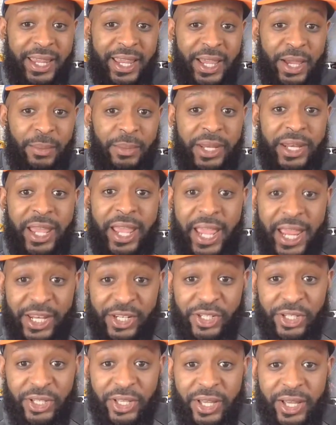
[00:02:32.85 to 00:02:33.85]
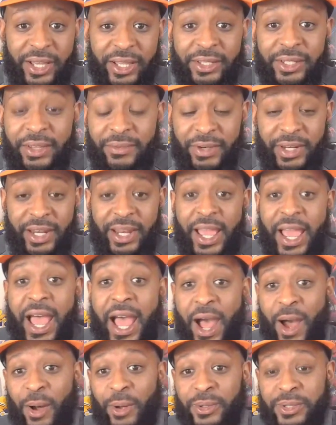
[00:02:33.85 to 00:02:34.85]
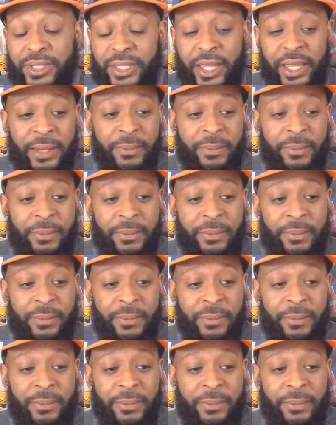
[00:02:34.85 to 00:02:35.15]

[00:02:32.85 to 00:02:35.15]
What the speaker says: him and Angela living in a house.